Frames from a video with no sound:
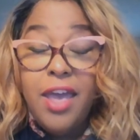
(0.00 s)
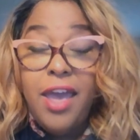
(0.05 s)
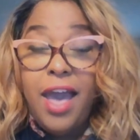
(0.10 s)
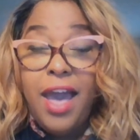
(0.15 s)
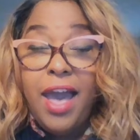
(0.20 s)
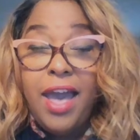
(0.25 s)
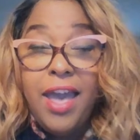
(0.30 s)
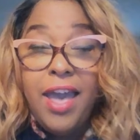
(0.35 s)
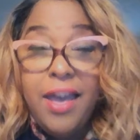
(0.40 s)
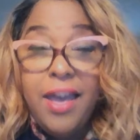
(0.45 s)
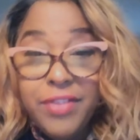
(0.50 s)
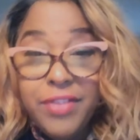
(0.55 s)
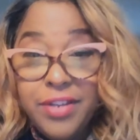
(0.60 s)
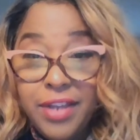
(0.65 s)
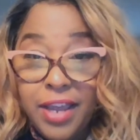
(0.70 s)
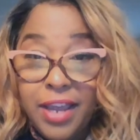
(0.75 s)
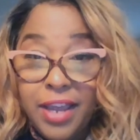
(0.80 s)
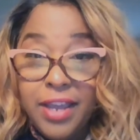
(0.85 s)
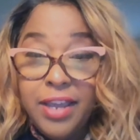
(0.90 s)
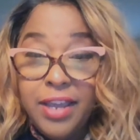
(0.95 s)
I have a
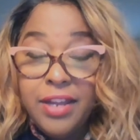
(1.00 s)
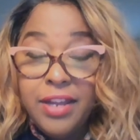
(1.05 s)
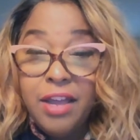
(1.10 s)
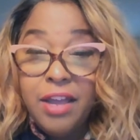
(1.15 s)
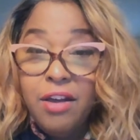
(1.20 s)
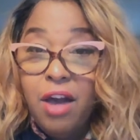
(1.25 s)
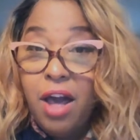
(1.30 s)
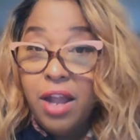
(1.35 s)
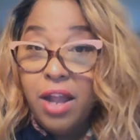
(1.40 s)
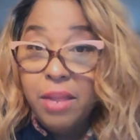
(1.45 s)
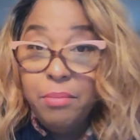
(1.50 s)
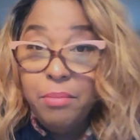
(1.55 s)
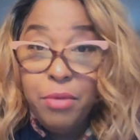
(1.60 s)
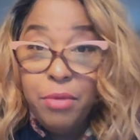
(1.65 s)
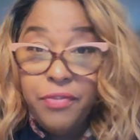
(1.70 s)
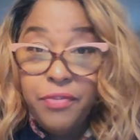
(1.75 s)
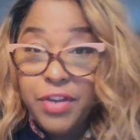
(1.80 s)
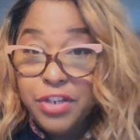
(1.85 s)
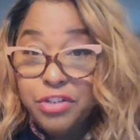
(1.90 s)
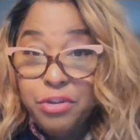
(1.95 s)
day and I call it
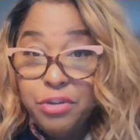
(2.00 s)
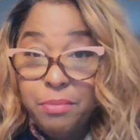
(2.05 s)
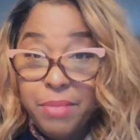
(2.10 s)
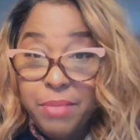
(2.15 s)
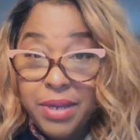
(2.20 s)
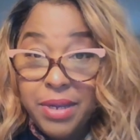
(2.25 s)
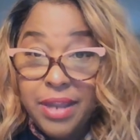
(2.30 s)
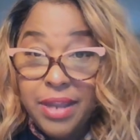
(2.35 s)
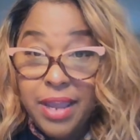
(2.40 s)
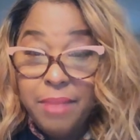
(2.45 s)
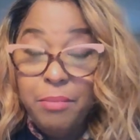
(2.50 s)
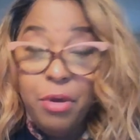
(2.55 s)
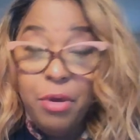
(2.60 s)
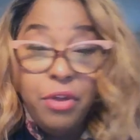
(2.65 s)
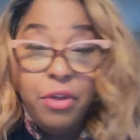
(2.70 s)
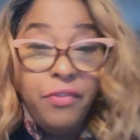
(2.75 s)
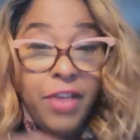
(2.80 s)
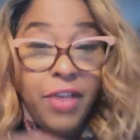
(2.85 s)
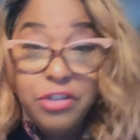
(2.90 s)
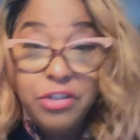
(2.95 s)
Motivational Monday.
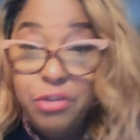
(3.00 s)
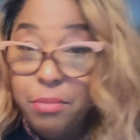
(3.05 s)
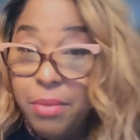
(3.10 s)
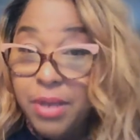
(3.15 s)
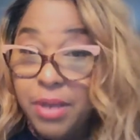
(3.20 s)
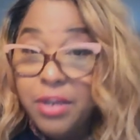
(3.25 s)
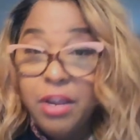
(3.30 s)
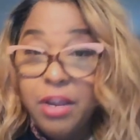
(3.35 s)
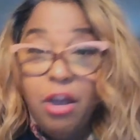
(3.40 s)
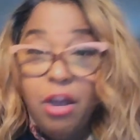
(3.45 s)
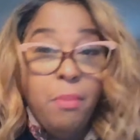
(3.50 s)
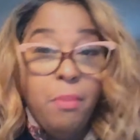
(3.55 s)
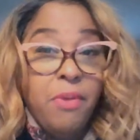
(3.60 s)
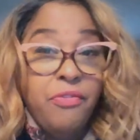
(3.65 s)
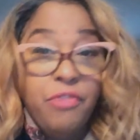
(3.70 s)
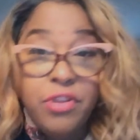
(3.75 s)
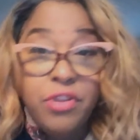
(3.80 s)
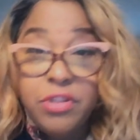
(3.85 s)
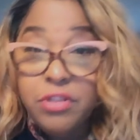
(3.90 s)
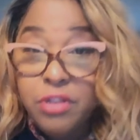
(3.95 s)
Motivational Monday, all my
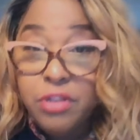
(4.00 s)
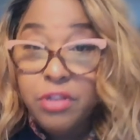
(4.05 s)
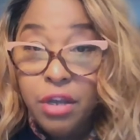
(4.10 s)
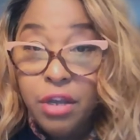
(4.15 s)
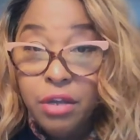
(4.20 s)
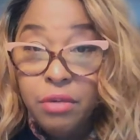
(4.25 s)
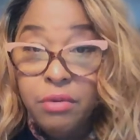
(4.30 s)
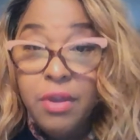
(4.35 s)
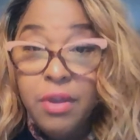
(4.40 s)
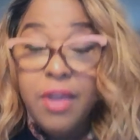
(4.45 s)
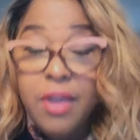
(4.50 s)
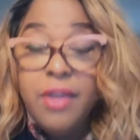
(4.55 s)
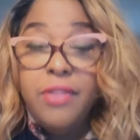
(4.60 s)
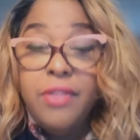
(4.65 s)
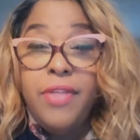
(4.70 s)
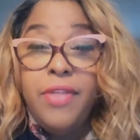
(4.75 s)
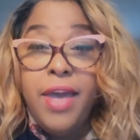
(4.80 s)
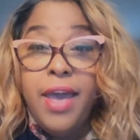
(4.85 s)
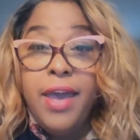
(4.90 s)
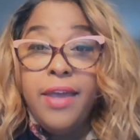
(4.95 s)
friends know
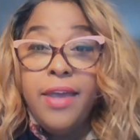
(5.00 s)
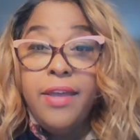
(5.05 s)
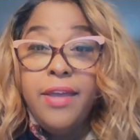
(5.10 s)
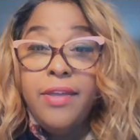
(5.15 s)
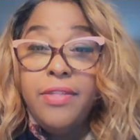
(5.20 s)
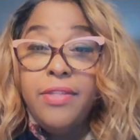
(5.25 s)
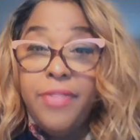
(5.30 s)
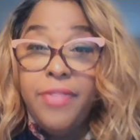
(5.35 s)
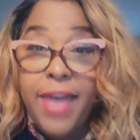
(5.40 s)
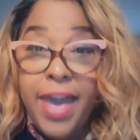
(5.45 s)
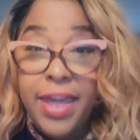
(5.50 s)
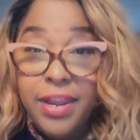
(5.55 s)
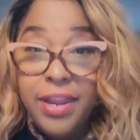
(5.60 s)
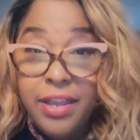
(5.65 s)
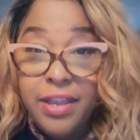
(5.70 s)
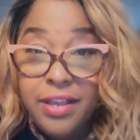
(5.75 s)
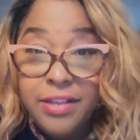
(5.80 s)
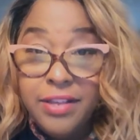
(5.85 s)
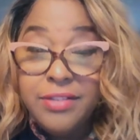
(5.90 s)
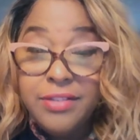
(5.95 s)
that
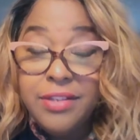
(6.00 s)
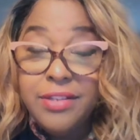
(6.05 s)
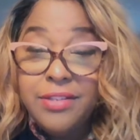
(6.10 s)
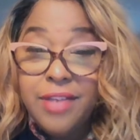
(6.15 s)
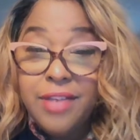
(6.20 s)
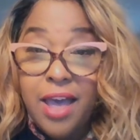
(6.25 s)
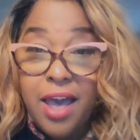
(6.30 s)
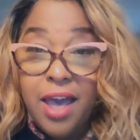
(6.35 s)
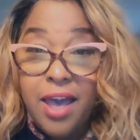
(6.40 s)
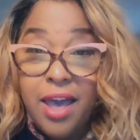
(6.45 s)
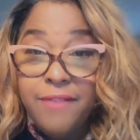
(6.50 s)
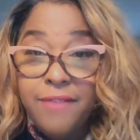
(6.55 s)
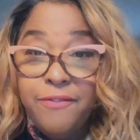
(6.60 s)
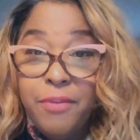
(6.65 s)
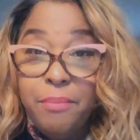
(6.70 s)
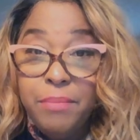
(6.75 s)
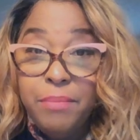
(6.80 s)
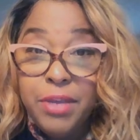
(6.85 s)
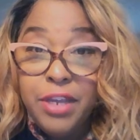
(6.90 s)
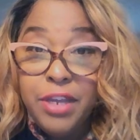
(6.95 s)
is the time
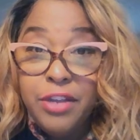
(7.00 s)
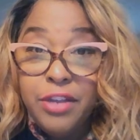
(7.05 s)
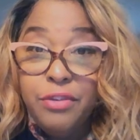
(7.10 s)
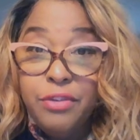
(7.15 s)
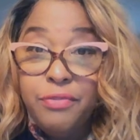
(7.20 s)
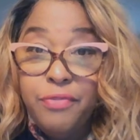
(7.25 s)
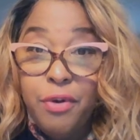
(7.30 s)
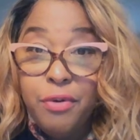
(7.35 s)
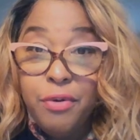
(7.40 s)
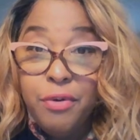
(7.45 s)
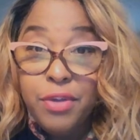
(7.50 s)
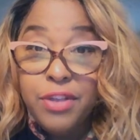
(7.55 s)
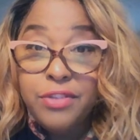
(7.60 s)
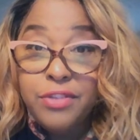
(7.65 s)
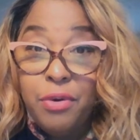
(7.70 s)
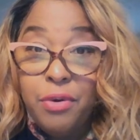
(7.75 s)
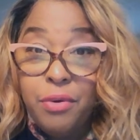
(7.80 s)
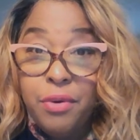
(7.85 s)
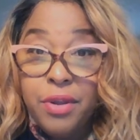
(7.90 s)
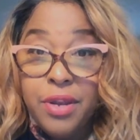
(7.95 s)
for me to focus
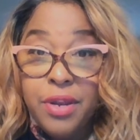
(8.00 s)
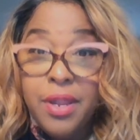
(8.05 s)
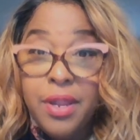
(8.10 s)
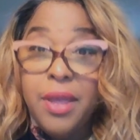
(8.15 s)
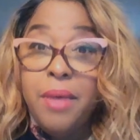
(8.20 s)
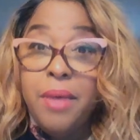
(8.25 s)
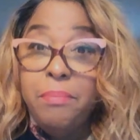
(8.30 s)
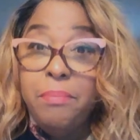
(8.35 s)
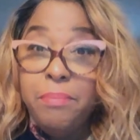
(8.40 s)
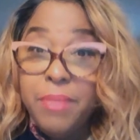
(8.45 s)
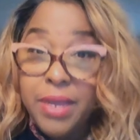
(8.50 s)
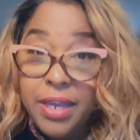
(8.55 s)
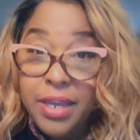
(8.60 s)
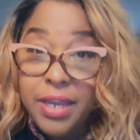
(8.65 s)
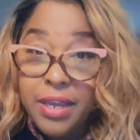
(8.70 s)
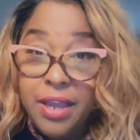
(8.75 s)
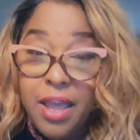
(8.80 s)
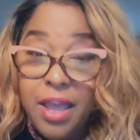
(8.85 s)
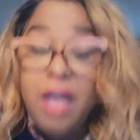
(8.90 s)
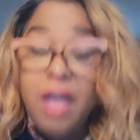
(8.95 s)
on
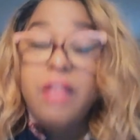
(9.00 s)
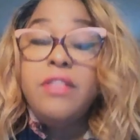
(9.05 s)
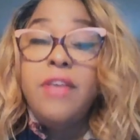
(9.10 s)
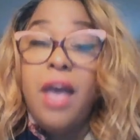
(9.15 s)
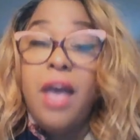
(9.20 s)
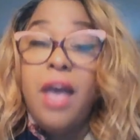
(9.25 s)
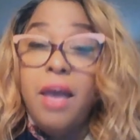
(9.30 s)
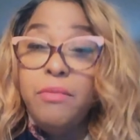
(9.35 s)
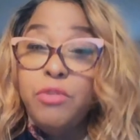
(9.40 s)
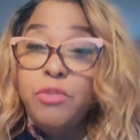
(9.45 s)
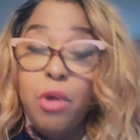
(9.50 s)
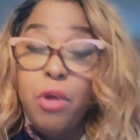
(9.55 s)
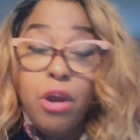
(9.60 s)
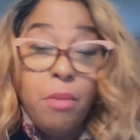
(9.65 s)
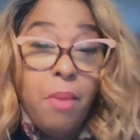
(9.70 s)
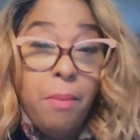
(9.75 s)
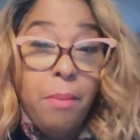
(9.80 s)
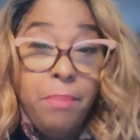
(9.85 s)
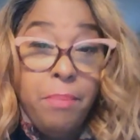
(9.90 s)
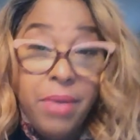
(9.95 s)
me. Time to work
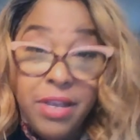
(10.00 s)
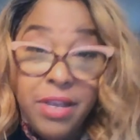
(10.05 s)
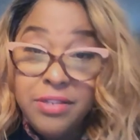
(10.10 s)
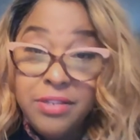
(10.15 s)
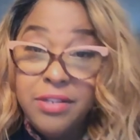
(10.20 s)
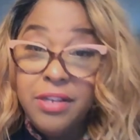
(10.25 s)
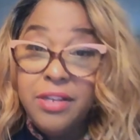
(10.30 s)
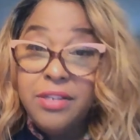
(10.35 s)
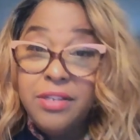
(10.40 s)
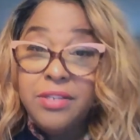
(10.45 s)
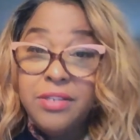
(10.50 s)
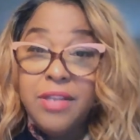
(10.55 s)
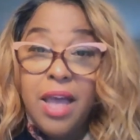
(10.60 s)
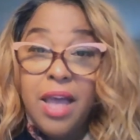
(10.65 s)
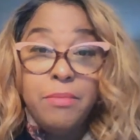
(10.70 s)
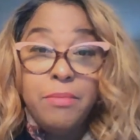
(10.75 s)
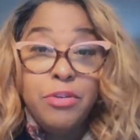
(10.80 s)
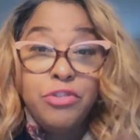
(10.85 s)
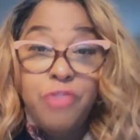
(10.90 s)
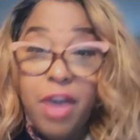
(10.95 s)
on my business,
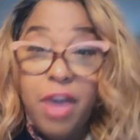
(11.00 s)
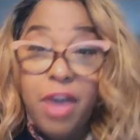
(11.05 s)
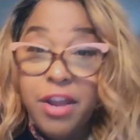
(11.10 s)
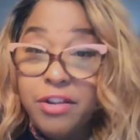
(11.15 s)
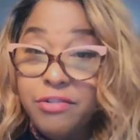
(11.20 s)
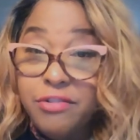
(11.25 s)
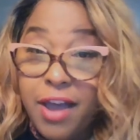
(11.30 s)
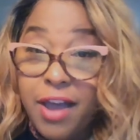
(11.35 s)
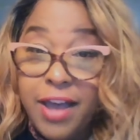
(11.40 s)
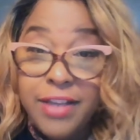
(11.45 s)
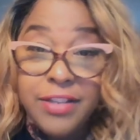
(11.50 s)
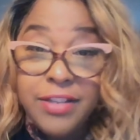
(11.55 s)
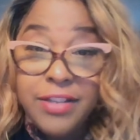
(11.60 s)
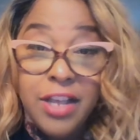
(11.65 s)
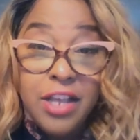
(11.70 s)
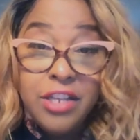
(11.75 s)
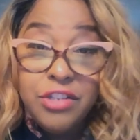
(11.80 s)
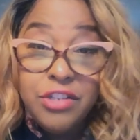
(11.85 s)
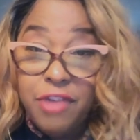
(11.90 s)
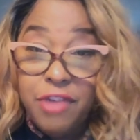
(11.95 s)
time to
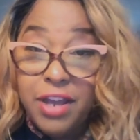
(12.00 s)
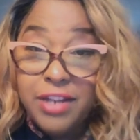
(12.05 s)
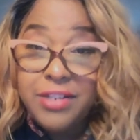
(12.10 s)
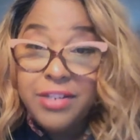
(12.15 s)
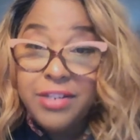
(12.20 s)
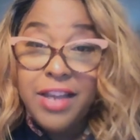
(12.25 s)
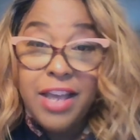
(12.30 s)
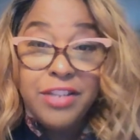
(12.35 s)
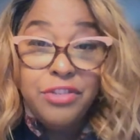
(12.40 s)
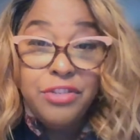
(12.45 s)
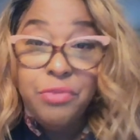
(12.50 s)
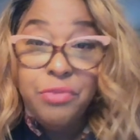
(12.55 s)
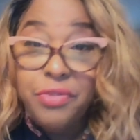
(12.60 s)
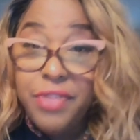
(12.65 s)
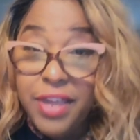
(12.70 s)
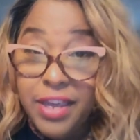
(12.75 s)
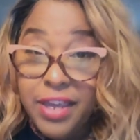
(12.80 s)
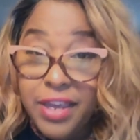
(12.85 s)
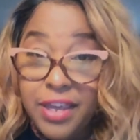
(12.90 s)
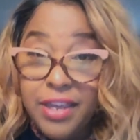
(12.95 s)
strategize new
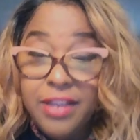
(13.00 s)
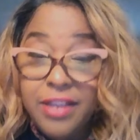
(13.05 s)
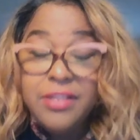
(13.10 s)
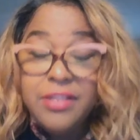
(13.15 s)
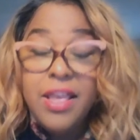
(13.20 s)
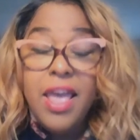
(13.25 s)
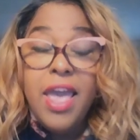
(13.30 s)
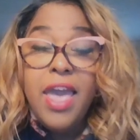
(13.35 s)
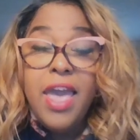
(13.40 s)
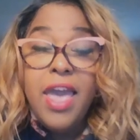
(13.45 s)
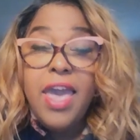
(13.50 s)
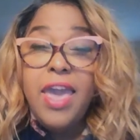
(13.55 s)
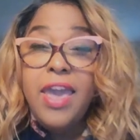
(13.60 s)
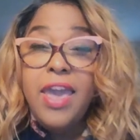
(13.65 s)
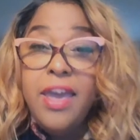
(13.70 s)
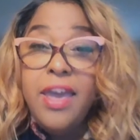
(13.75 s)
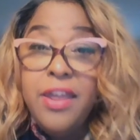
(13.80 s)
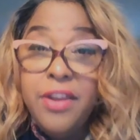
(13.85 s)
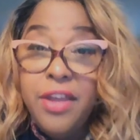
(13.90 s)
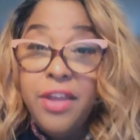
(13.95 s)
things.
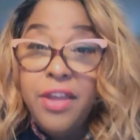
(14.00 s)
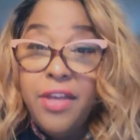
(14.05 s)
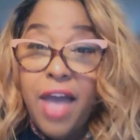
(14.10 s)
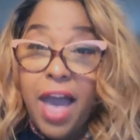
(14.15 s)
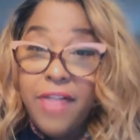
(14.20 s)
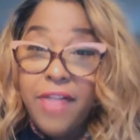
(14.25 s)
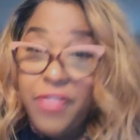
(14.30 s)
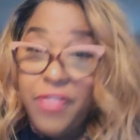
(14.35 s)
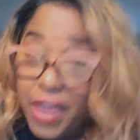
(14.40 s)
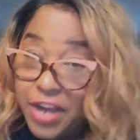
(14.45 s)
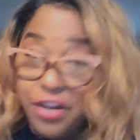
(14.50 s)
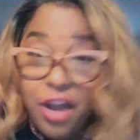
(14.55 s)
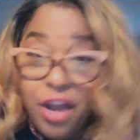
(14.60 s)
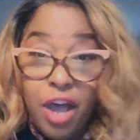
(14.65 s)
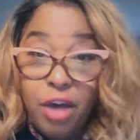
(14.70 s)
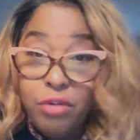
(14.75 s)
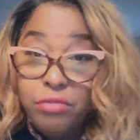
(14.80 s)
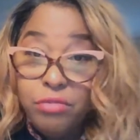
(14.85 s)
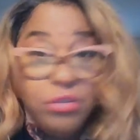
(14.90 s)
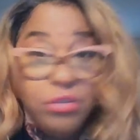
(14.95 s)
And they
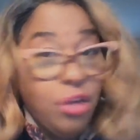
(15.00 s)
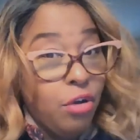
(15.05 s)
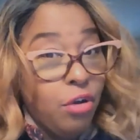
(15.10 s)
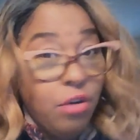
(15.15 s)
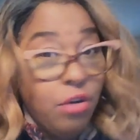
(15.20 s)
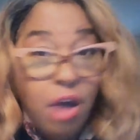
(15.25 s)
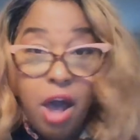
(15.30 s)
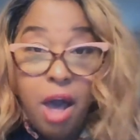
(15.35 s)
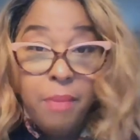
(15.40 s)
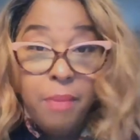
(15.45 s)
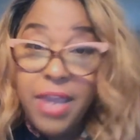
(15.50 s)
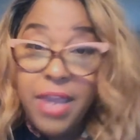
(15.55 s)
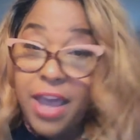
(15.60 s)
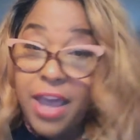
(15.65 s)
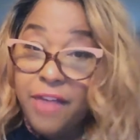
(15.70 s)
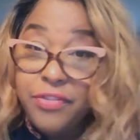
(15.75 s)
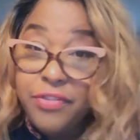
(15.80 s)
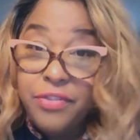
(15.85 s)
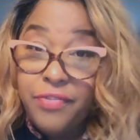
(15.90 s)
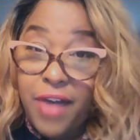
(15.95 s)
know, don't call me
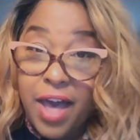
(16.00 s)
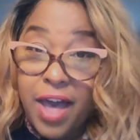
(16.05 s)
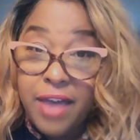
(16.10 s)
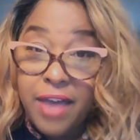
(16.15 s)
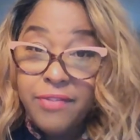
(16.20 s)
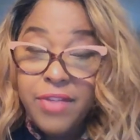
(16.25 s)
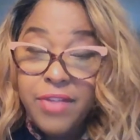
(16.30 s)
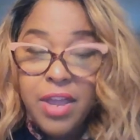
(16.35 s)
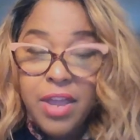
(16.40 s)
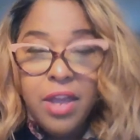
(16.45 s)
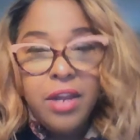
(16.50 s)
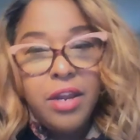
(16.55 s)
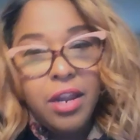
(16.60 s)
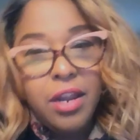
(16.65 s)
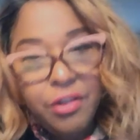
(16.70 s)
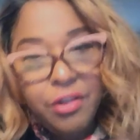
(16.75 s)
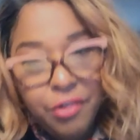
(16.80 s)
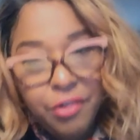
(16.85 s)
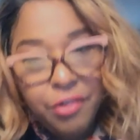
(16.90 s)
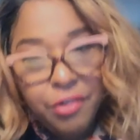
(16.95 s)
after 5. Now,
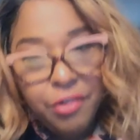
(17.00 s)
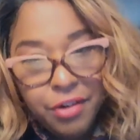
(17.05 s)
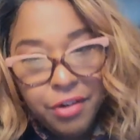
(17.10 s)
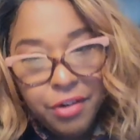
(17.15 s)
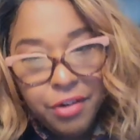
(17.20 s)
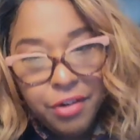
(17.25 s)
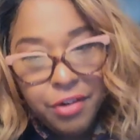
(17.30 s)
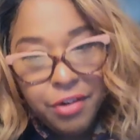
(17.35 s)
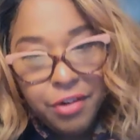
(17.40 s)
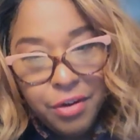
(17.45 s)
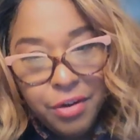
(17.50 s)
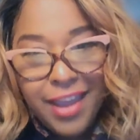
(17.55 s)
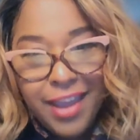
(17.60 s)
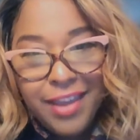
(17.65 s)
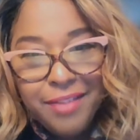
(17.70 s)
during the work day,